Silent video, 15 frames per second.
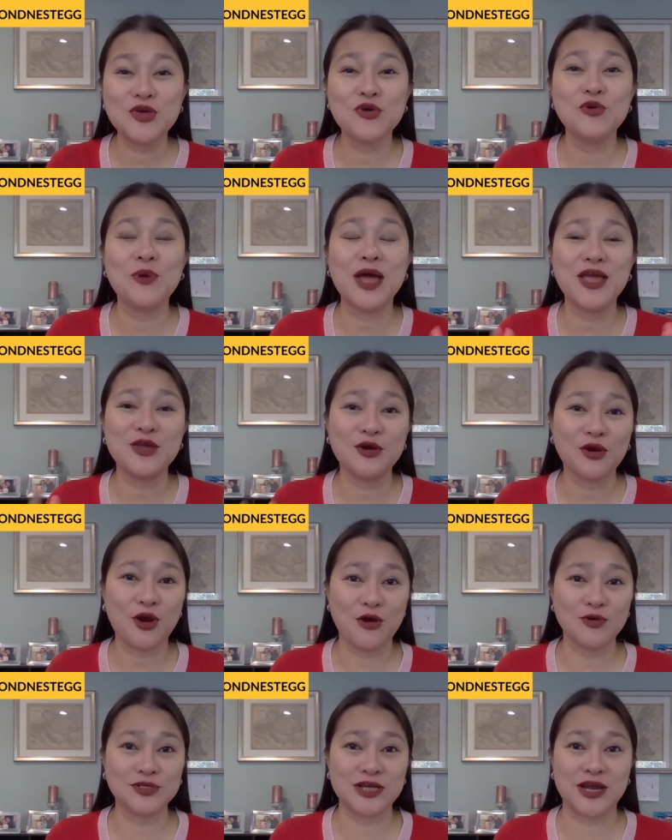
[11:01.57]
you and your
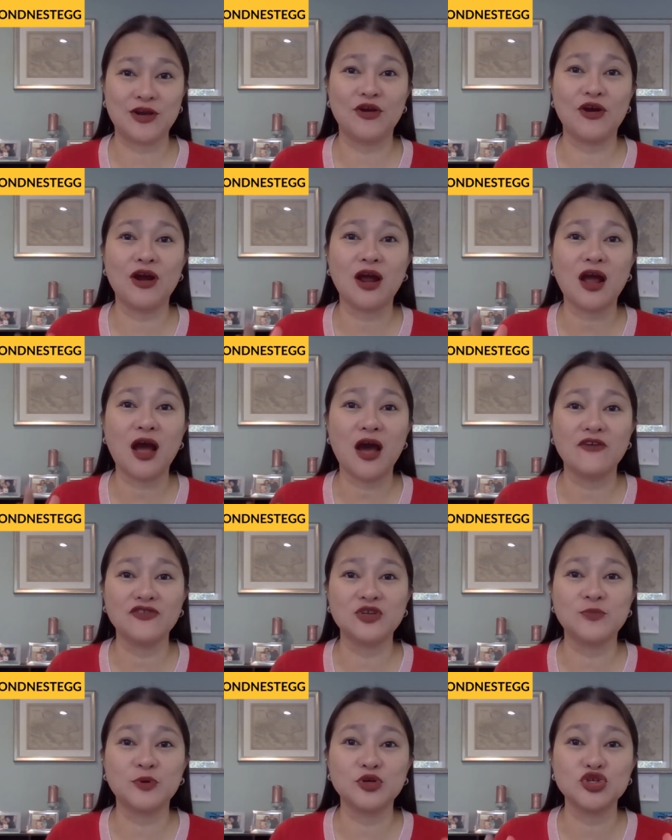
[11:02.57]
cosigner are
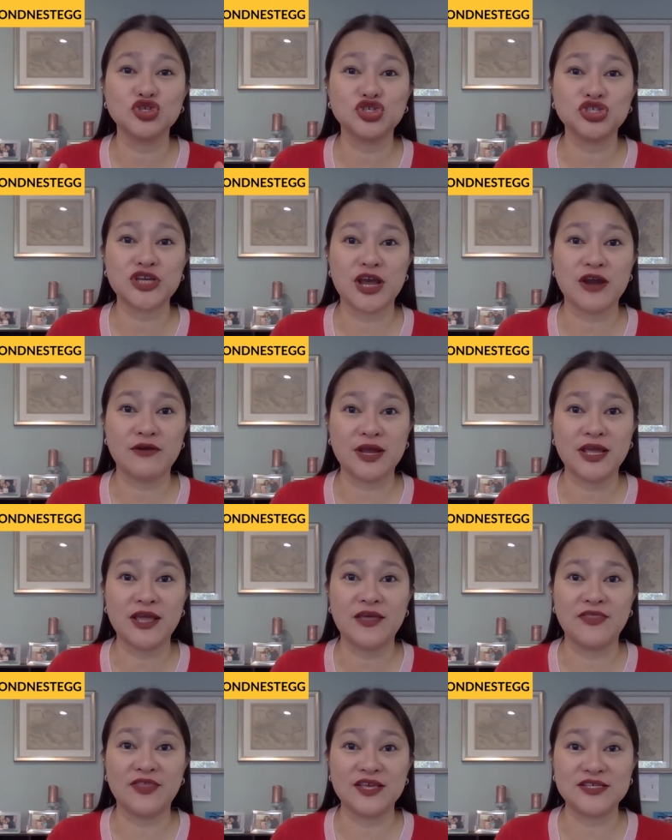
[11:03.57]
comfortable
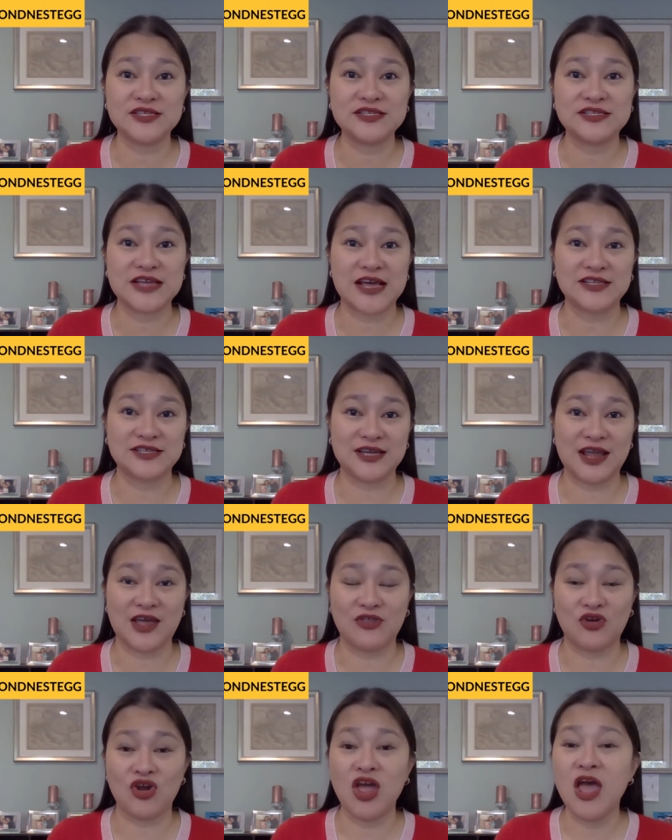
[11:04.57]
sharing this debt
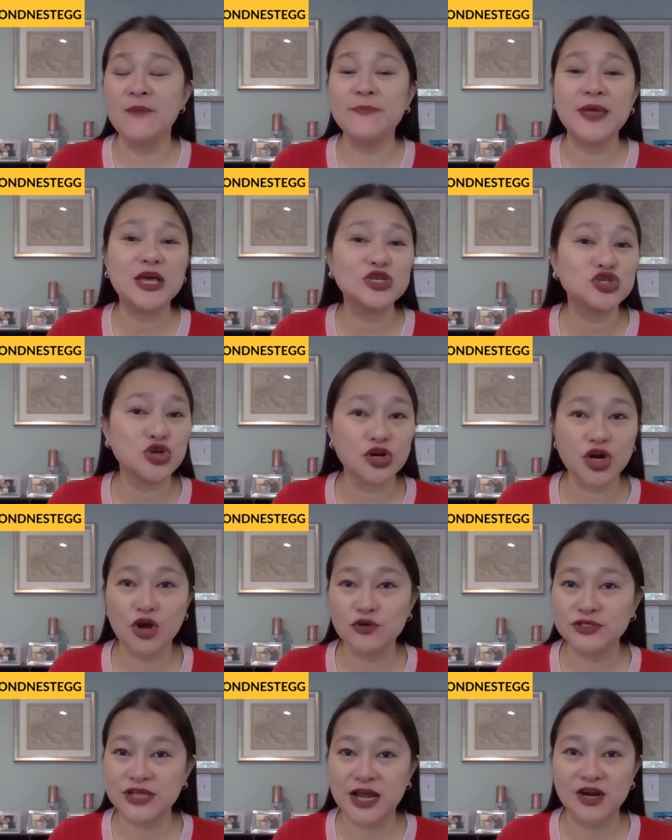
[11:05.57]
together because your
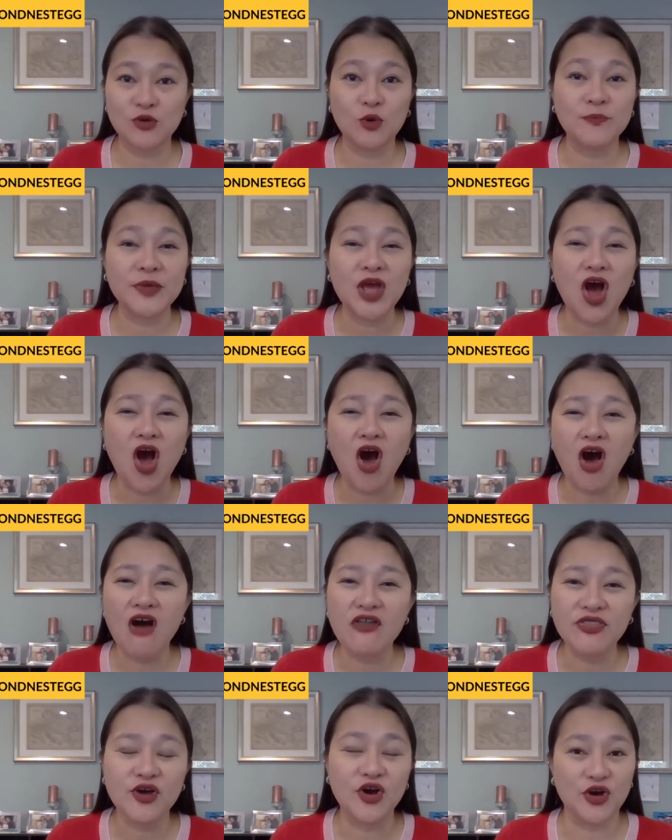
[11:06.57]
cosigner will be
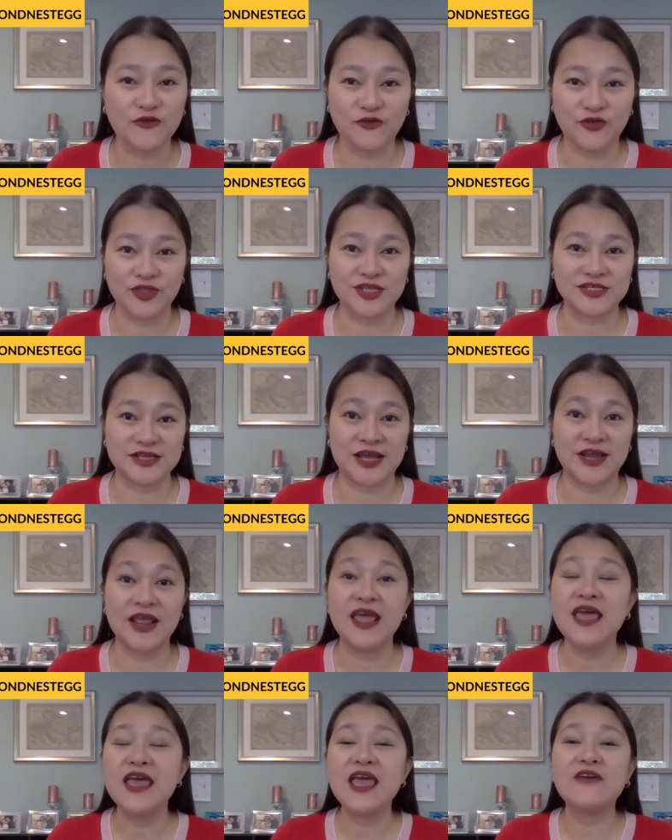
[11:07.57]
on the hook for this
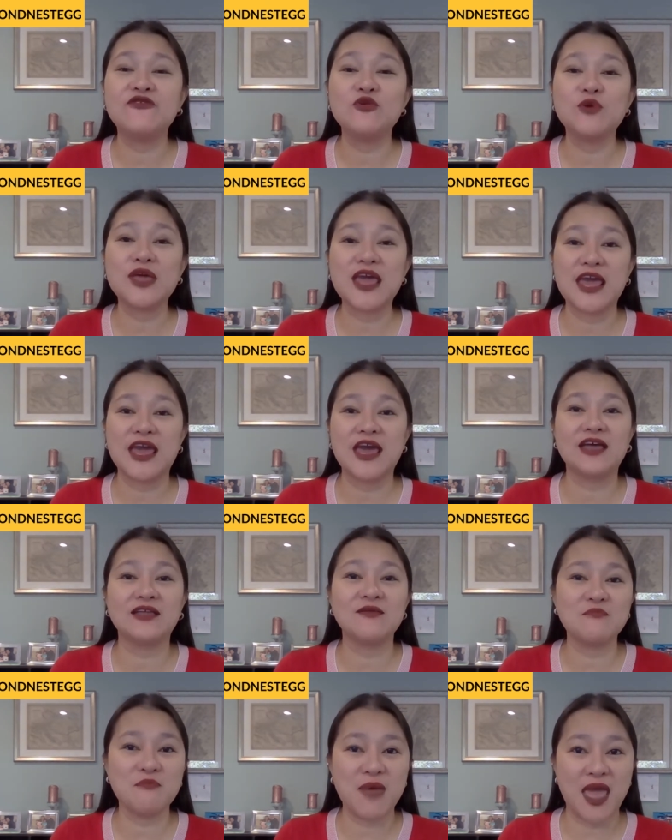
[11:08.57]
debt if you
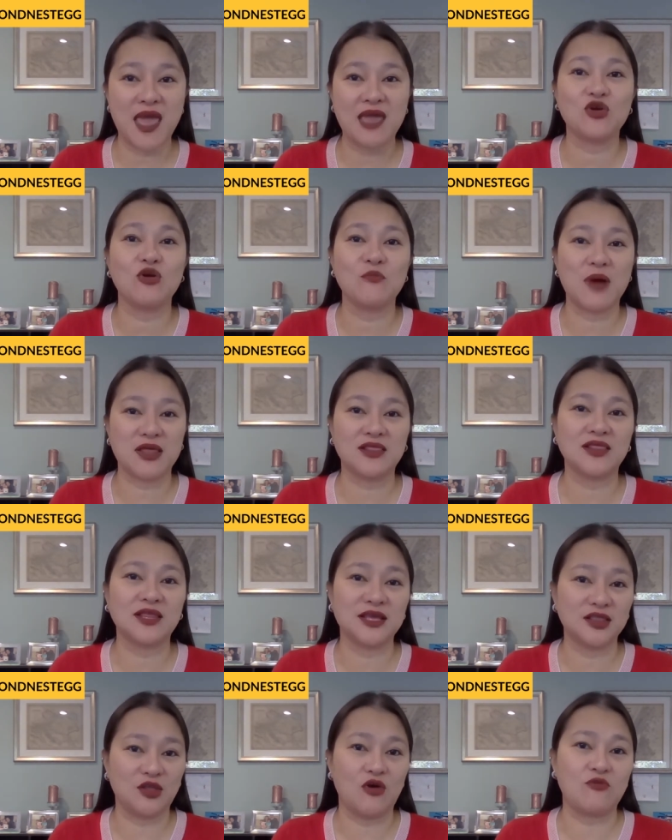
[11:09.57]
can't make your
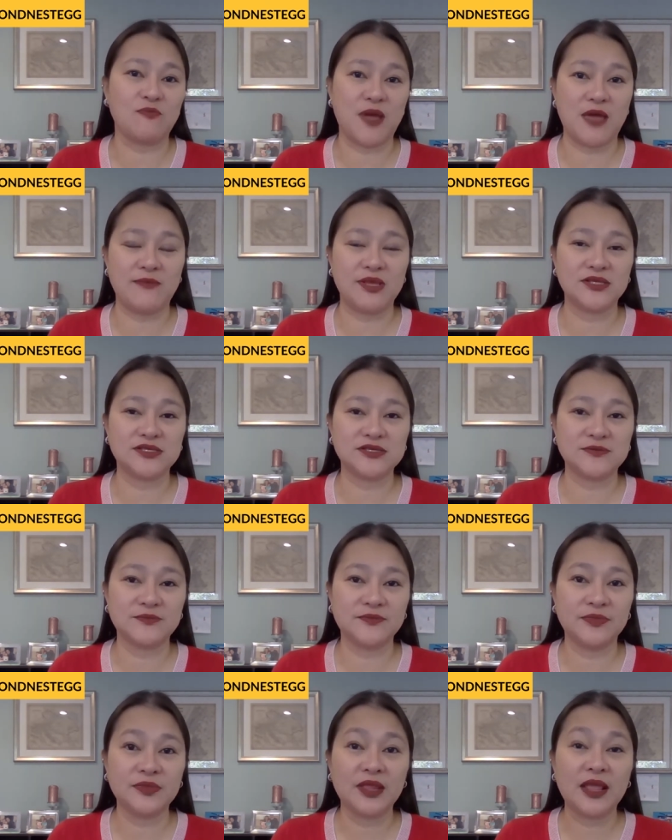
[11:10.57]
monthly loan payments.